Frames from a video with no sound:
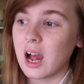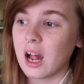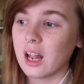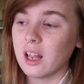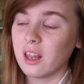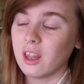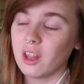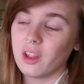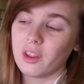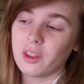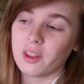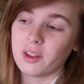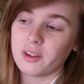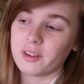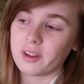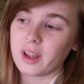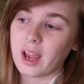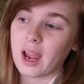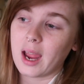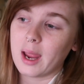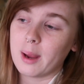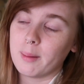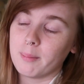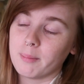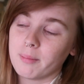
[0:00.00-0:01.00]
a lot of the
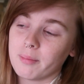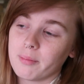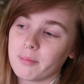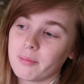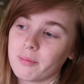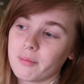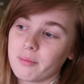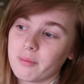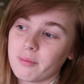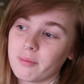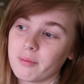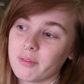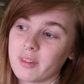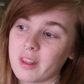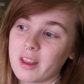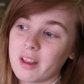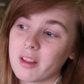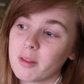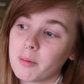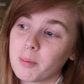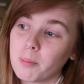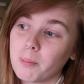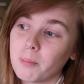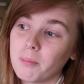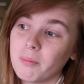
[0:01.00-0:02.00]
time
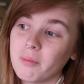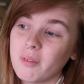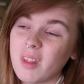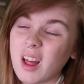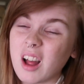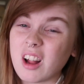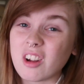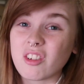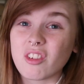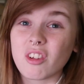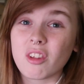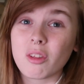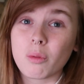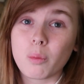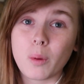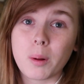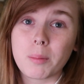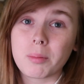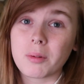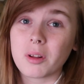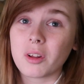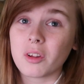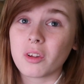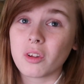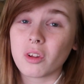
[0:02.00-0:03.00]
these are just
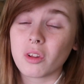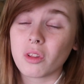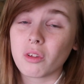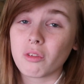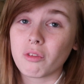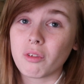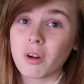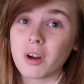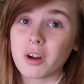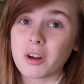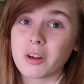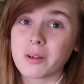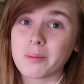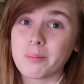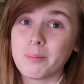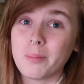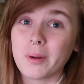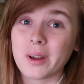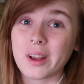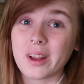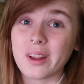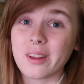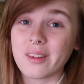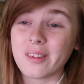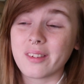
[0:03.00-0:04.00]
swept under the rug
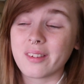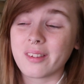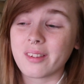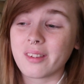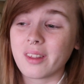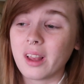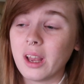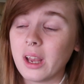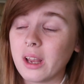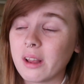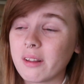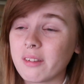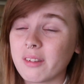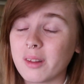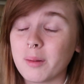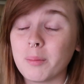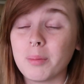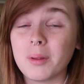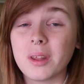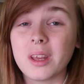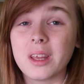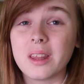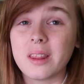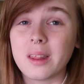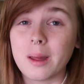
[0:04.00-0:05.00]
because
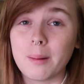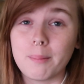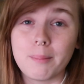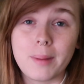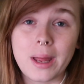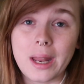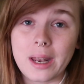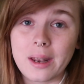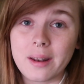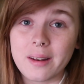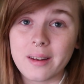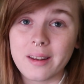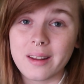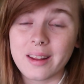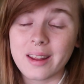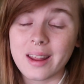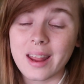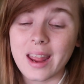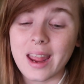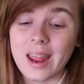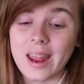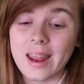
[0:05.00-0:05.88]
simply they're men,